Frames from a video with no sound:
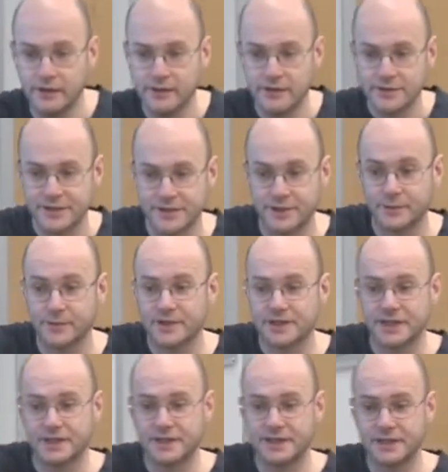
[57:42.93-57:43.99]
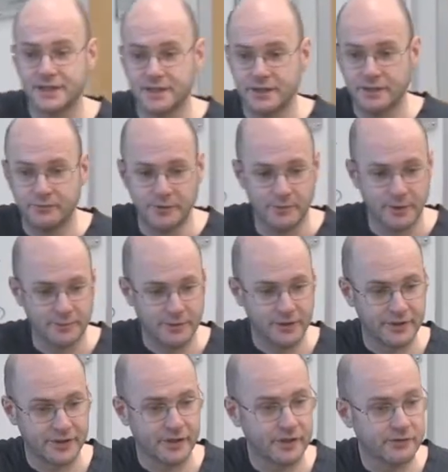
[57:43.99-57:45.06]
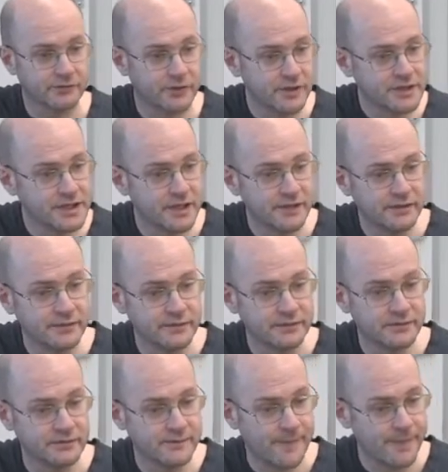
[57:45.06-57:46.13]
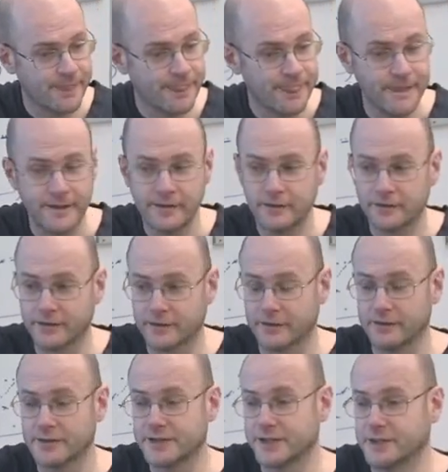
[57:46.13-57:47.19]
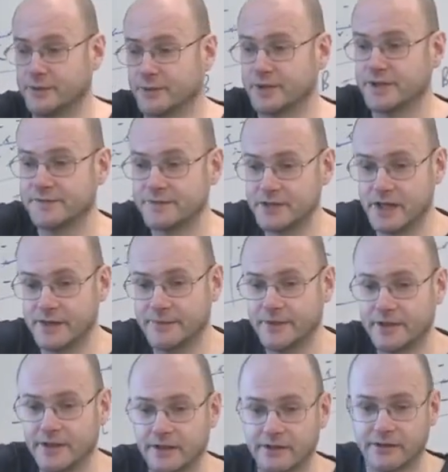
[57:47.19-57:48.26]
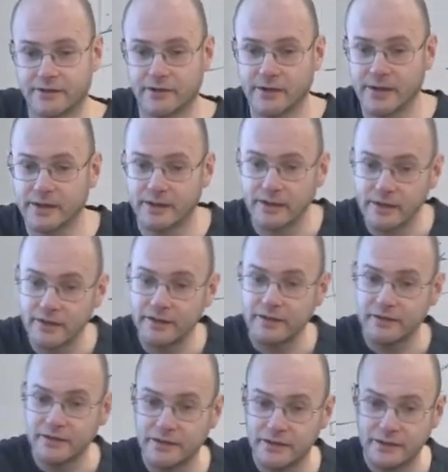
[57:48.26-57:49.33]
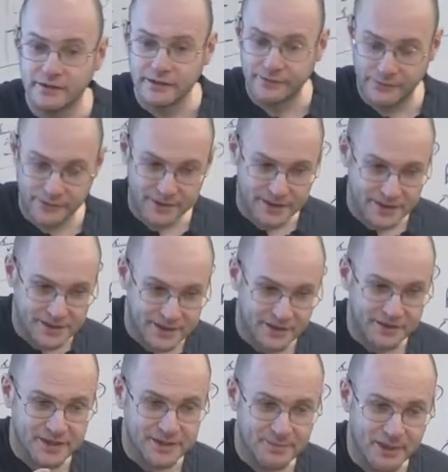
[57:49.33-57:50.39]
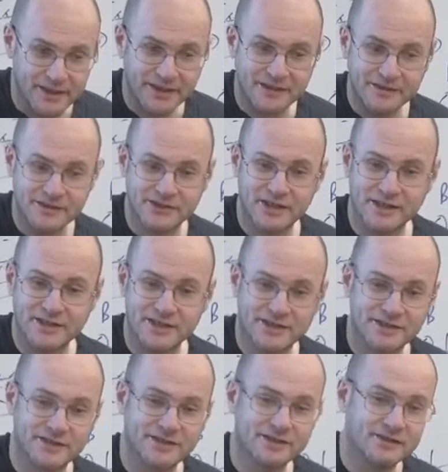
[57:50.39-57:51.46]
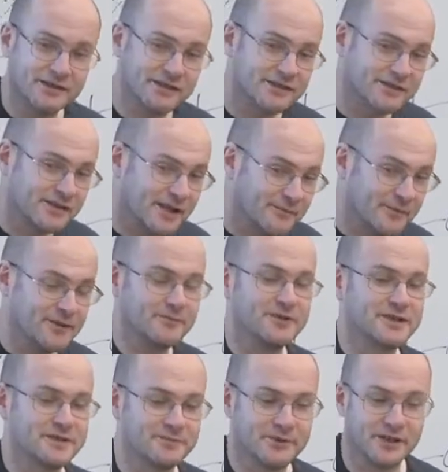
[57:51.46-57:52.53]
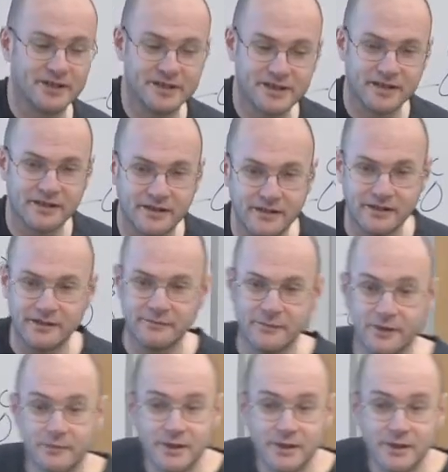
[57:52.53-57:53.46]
sequences, we might be looking at a router looking at the sequence of traffic going through it. If we see a sudden spike in the transition structure, that might be surprising, might be